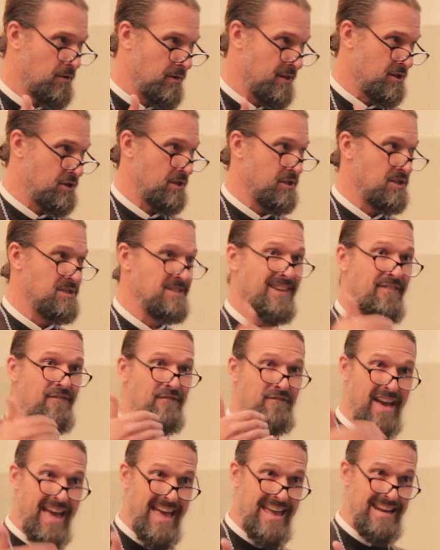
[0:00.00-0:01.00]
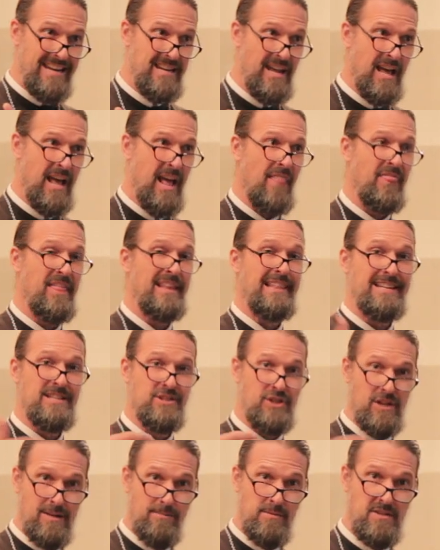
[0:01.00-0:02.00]
Christians defend the
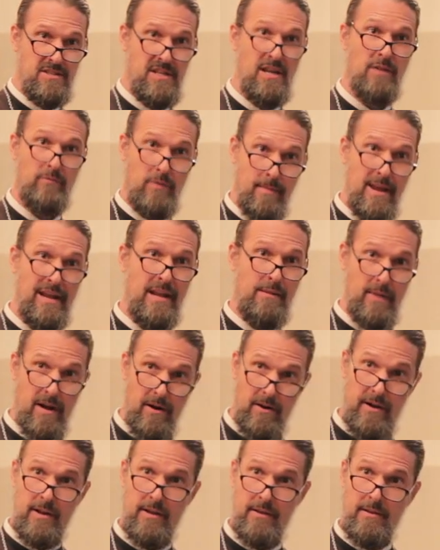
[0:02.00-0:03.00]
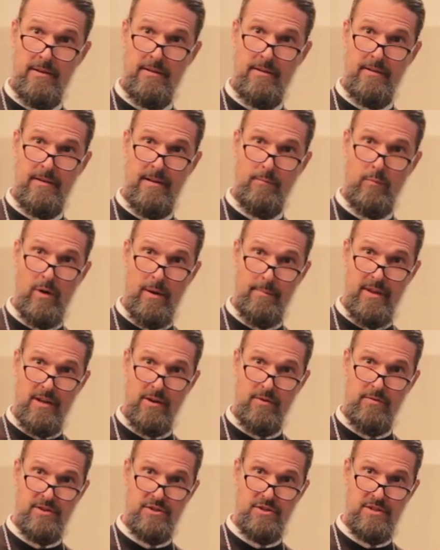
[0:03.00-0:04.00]
legitimacy of remaining married while being
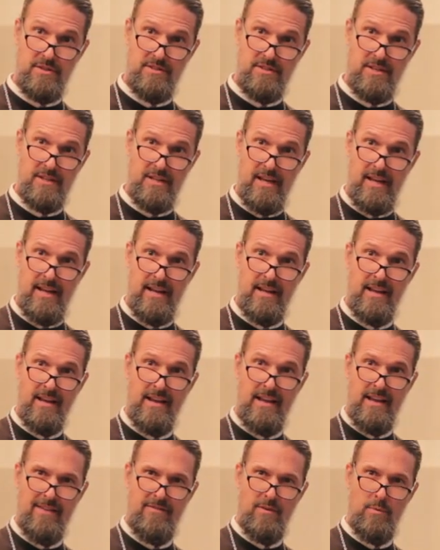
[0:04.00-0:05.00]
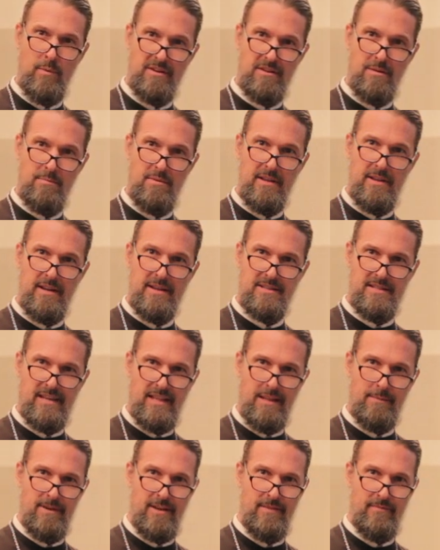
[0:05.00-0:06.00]
Christians? Today, if you want to be a
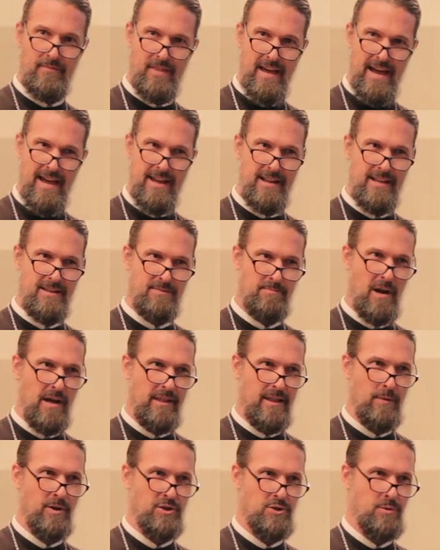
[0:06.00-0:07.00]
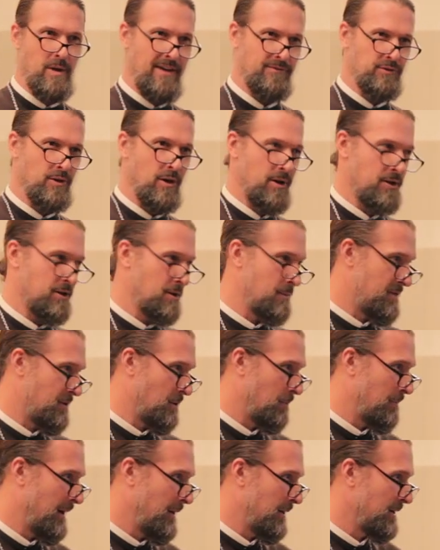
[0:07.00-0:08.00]
celibate, that is probably what you have to argue with your
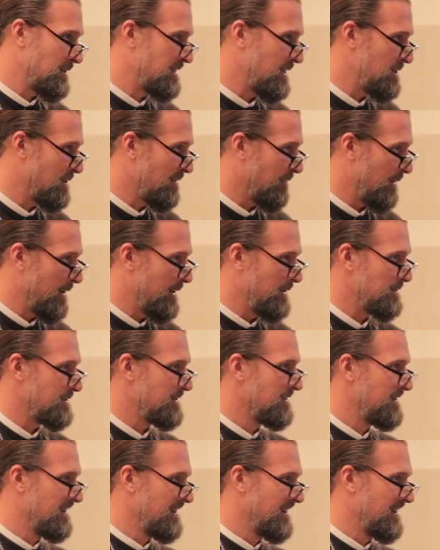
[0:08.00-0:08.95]
parents and your friends